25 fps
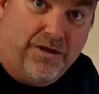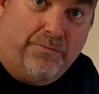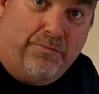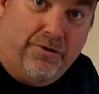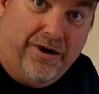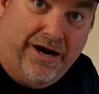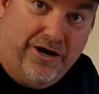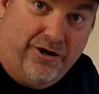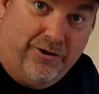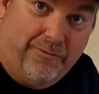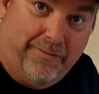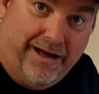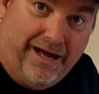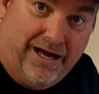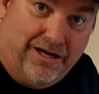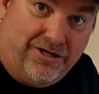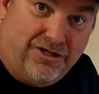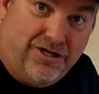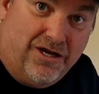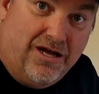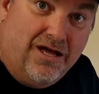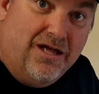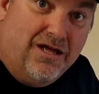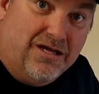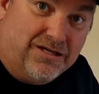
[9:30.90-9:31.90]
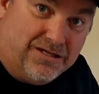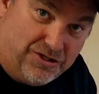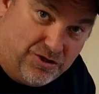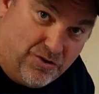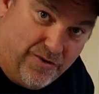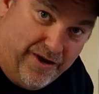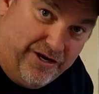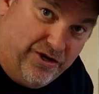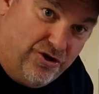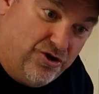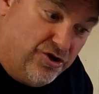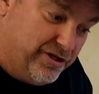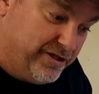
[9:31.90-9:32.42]
with a brand new batch. Let's
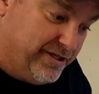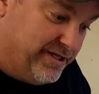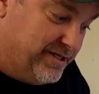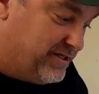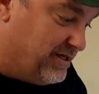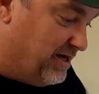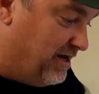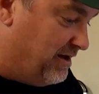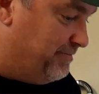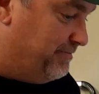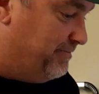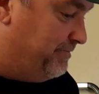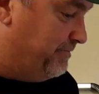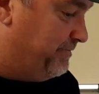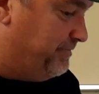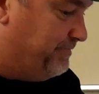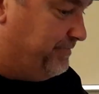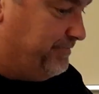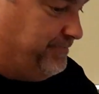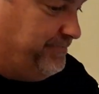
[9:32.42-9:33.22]
go ahead and cook this up.